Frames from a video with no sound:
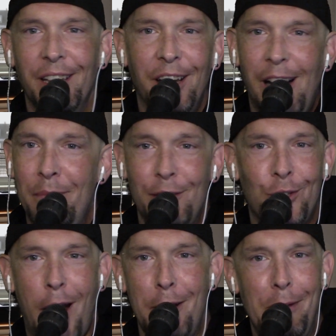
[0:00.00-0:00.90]
I'm just
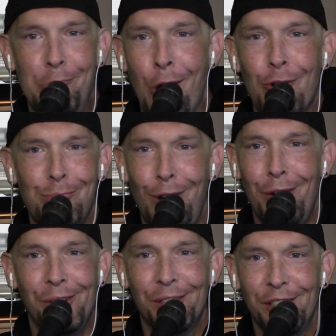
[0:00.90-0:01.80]
trying to be woke,
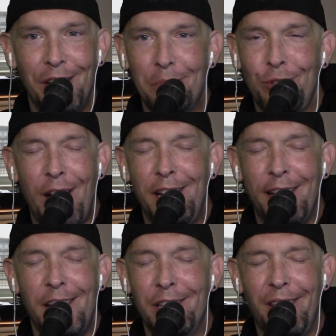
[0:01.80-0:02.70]
bro. I'm trying to
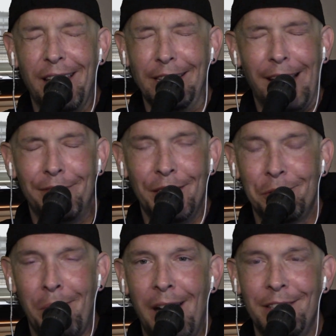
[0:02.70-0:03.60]
get into that
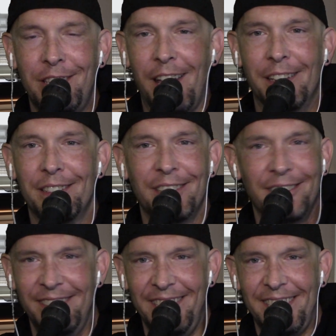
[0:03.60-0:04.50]
leftist mindset.
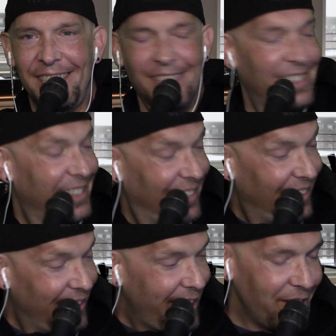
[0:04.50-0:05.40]
Ugh.
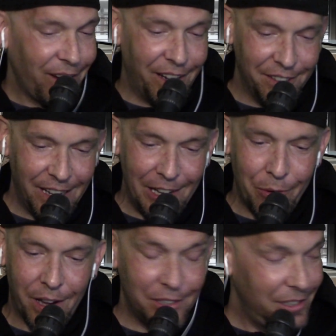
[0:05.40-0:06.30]
All right.
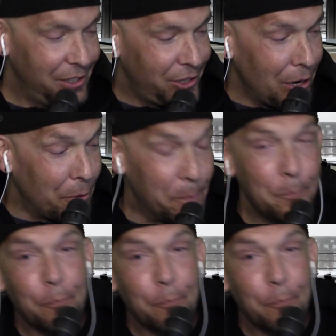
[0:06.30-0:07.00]
Anyways, so